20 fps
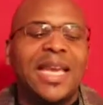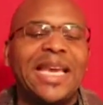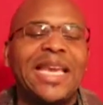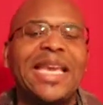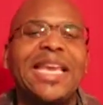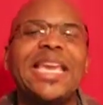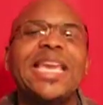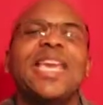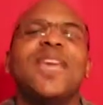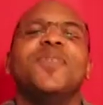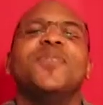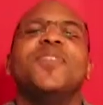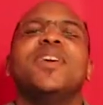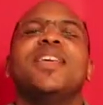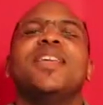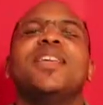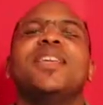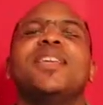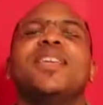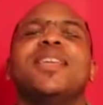
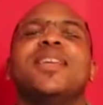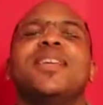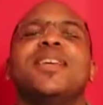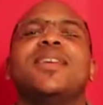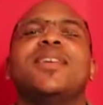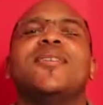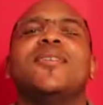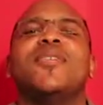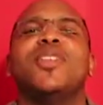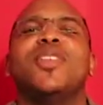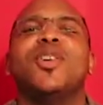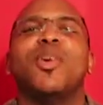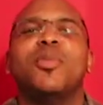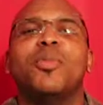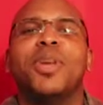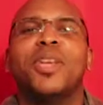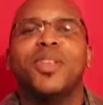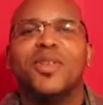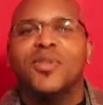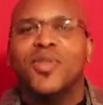Even if it don't
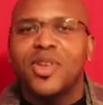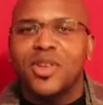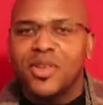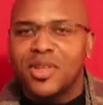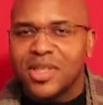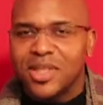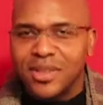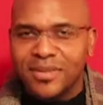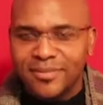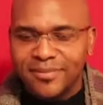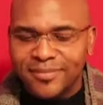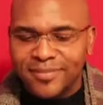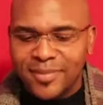make you feel good.